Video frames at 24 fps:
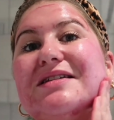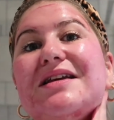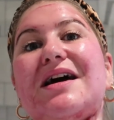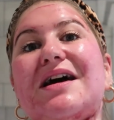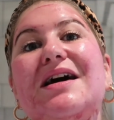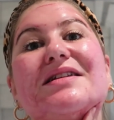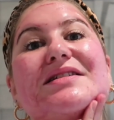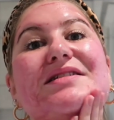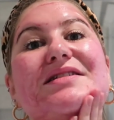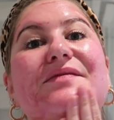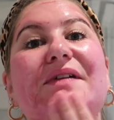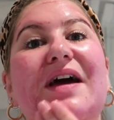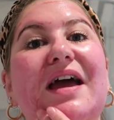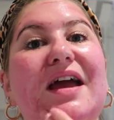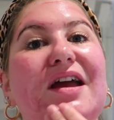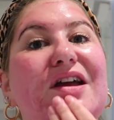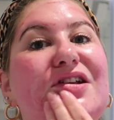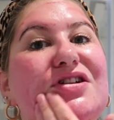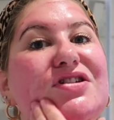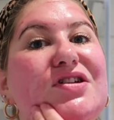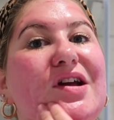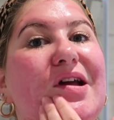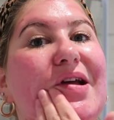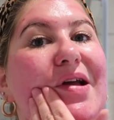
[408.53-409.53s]
signs of
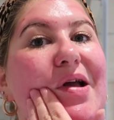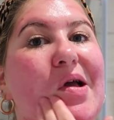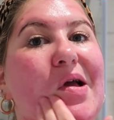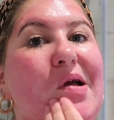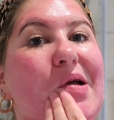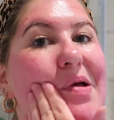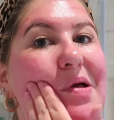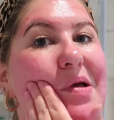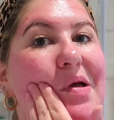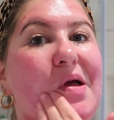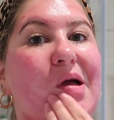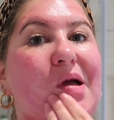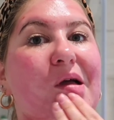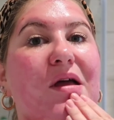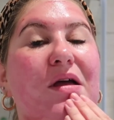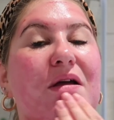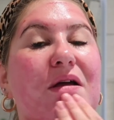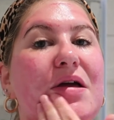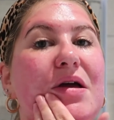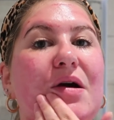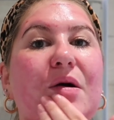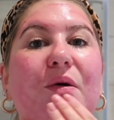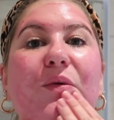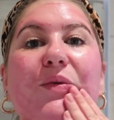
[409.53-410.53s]
aging
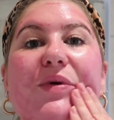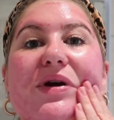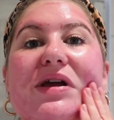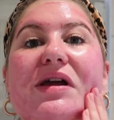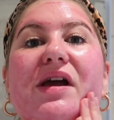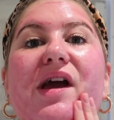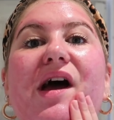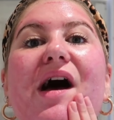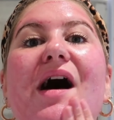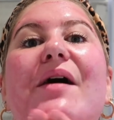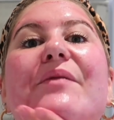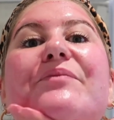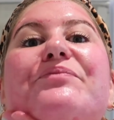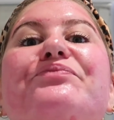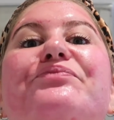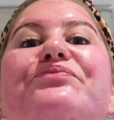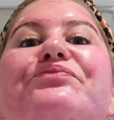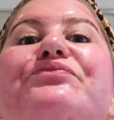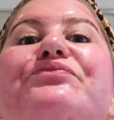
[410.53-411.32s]
we get